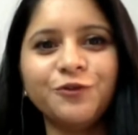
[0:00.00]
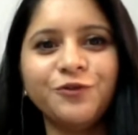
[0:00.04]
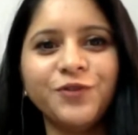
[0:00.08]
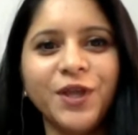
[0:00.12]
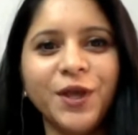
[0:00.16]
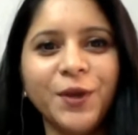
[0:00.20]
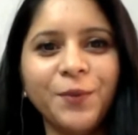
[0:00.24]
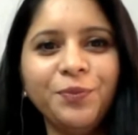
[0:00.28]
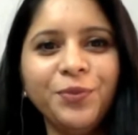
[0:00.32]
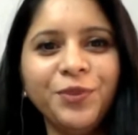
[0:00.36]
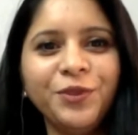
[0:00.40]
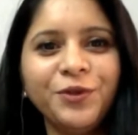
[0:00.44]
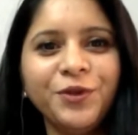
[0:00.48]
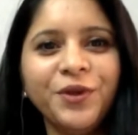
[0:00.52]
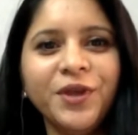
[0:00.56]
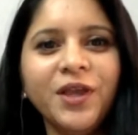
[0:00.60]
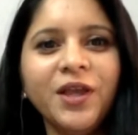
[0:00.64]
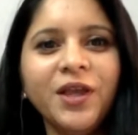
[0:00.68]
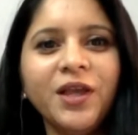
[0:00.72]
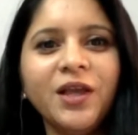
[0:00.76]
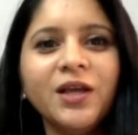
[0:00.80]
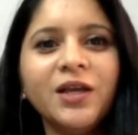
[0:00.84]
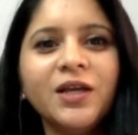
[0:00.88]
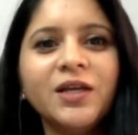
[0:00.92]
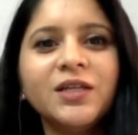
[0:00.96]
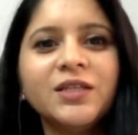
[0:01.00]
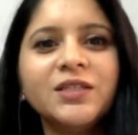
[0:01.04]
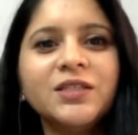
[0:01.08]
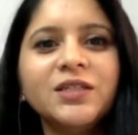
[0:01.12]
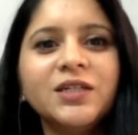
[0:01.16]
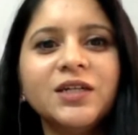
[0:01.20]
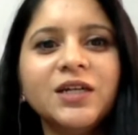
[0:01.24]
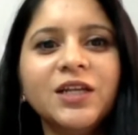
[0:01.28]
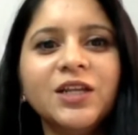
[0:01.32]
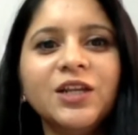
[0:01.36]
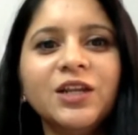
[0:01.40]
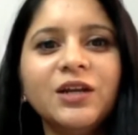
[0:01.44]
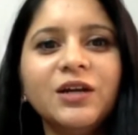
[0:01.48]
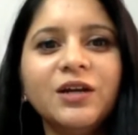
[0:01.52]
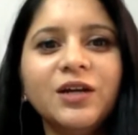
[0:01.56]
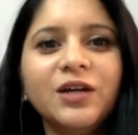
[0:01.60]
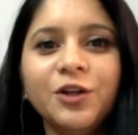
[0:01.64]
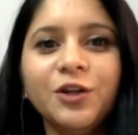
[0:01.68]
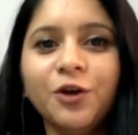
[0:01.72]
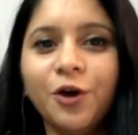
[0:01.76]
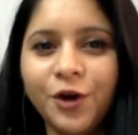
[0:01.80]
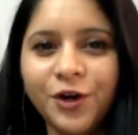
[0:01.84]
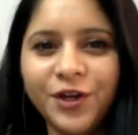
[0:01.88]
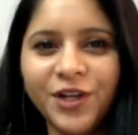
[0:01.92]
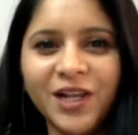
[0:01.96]
of them. The
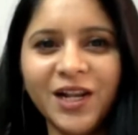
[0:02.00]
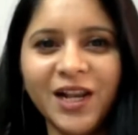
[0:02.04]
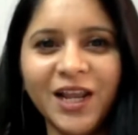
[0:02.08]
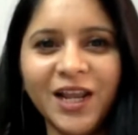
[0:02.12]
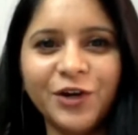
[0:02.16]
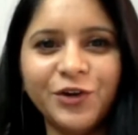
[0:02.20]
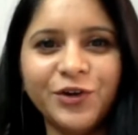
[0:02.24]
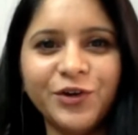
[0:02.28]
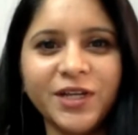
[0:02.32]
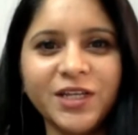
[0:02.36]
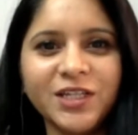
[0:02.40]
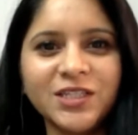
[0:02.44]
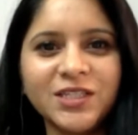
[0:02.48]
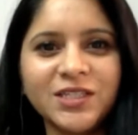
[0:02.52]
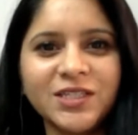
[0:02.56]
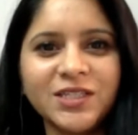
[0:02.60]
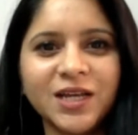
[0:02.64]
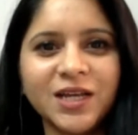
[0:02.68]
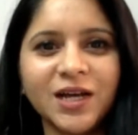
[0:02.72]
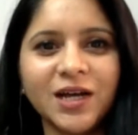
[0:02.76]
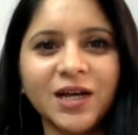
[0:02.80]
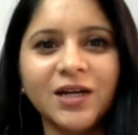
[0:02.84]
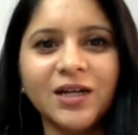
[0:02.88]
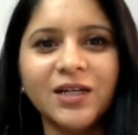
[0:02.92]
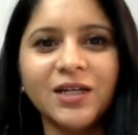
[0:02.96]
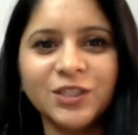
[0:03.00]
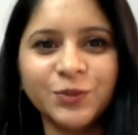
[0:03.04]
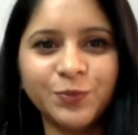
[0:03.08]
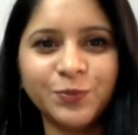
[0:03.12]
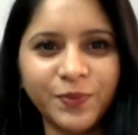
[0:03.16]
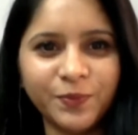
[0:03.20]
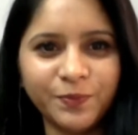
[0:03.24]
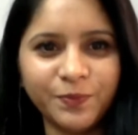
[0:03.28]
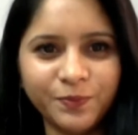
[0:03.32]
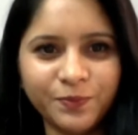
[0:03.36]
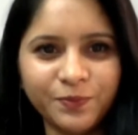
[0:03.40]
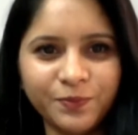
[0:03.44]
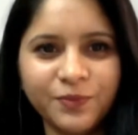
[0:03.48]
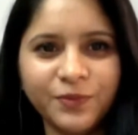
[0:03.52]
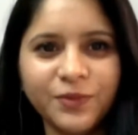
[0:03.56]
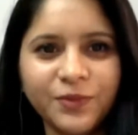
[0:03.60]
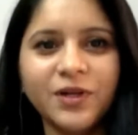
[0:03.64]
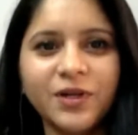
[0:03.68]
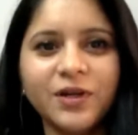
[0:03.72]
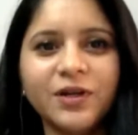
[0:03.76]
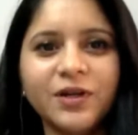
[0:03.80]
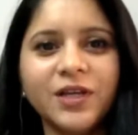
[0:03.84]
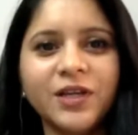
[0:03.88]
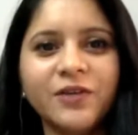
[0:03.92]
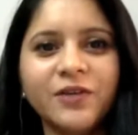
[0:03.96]
inaugural address is
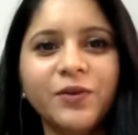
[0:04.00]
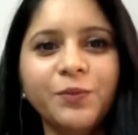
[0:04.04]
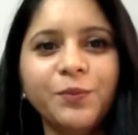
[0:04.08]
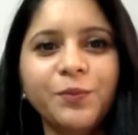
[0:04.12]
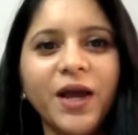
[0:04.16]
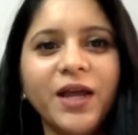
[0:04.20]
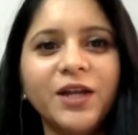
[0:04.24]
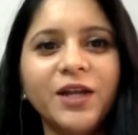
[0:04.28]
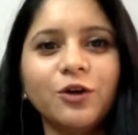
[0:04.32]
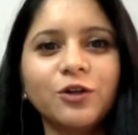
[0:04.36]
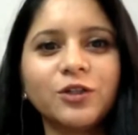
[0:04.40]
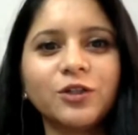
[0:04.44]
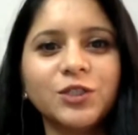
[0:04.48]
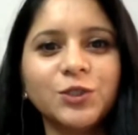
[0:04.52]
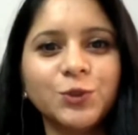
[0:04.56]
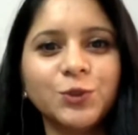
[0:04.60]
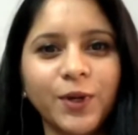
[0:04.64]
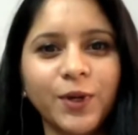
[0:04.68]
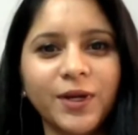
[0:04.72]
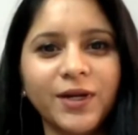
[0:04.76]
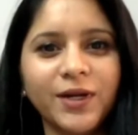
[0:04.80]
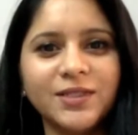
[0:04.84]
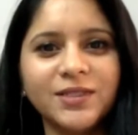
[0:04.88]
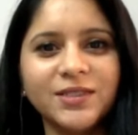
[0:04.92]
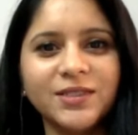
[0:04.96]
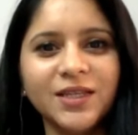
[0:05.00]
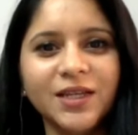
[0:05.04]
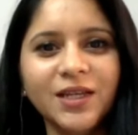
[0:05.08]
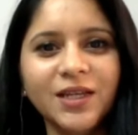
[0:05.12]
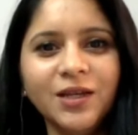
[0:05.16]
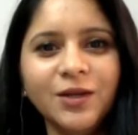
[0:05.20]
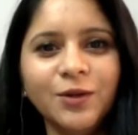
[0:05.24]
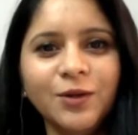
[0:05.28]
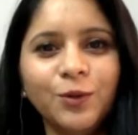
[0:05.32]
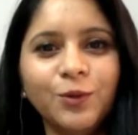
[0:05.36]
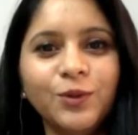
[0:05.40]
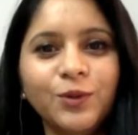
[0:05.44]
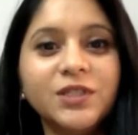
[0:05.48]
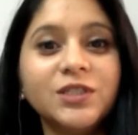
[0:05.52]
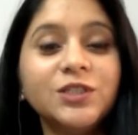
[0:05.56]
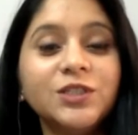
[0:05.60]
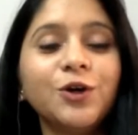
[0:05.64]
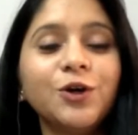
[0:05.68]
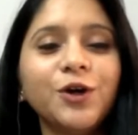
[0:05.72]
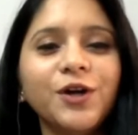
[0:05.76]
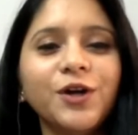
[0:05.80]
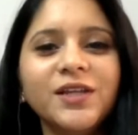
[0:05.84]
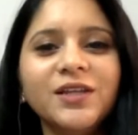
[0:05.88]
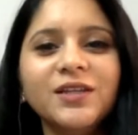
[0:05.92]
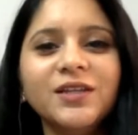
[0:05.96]
given by Dr. Swaran Singh, who is a
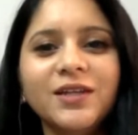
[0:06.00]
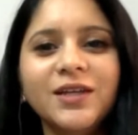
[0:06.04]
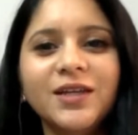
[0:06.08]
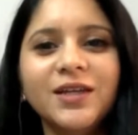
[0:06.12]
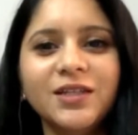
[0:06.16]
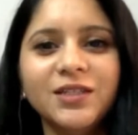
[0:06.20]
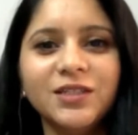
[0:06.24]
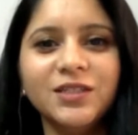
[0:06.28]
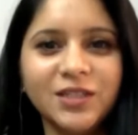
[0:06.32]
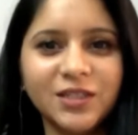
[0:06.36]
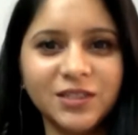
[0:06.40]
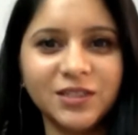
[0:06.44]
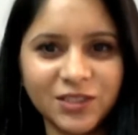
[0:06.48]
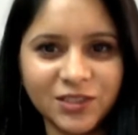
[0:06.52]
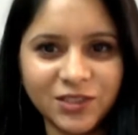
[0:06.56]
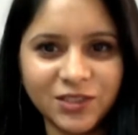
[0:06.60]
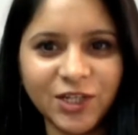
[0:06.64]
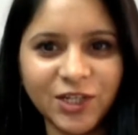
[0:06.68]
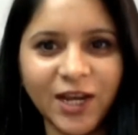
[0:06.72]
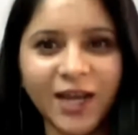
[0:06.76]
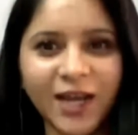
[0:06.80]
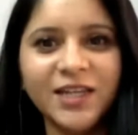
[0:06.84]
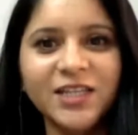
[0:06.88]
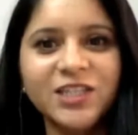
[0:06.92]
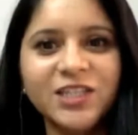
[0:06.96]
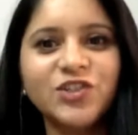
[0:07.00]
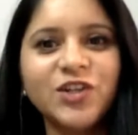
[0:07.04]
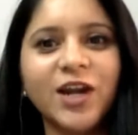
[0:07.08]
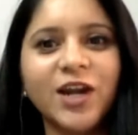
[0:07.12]
doyen in Chinese